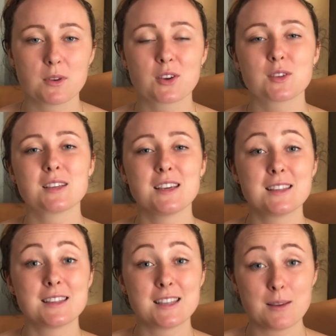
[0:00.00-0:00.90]
because
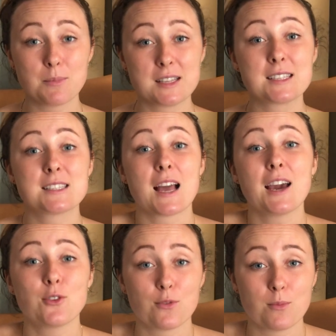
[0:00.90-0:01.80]
deep
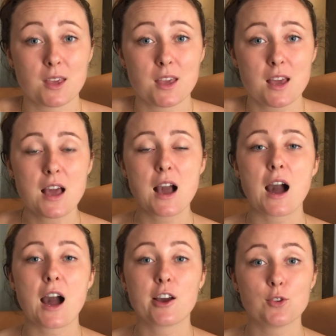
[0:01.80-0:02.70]
inside of me
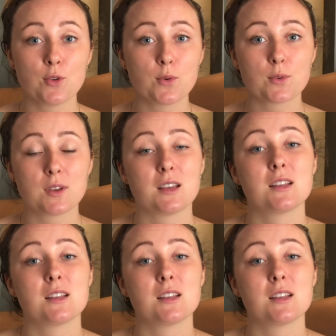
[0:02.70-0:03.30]
I knew that I